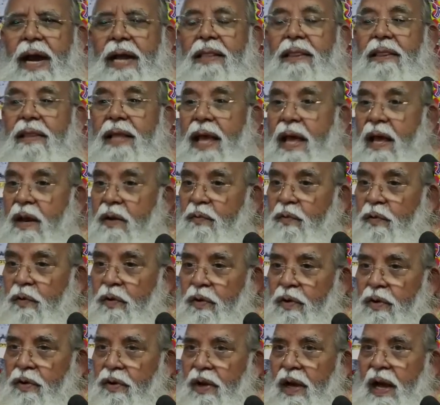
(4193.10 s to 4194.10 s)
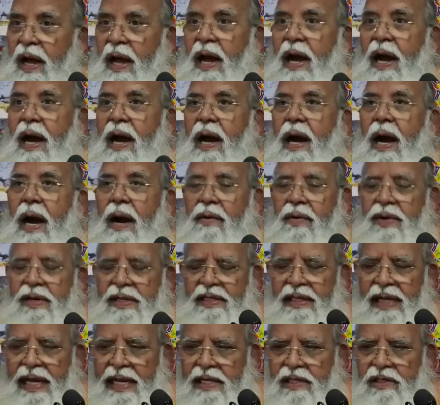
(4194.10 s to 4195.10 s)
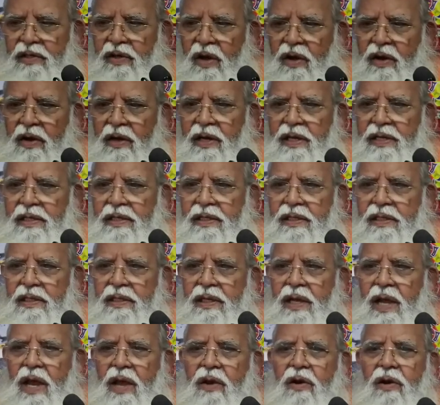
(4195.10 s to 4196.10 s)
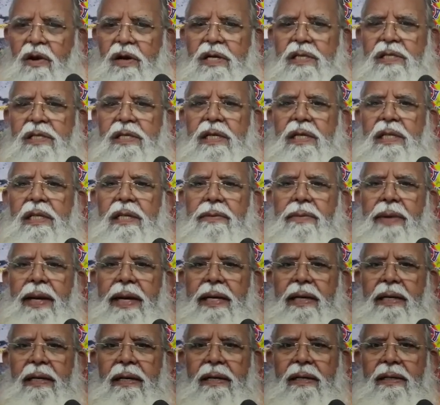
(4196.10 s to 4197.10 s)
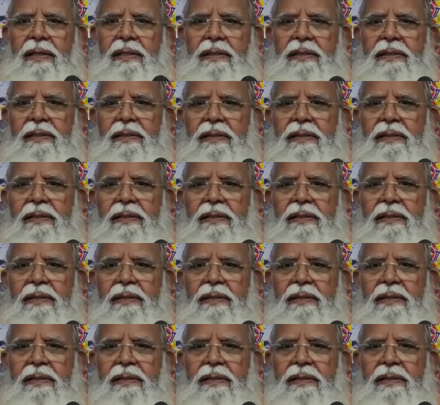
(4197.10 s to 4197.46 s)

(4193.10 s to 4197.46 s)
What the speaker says: And therefore, our sense organs cannot see the mind.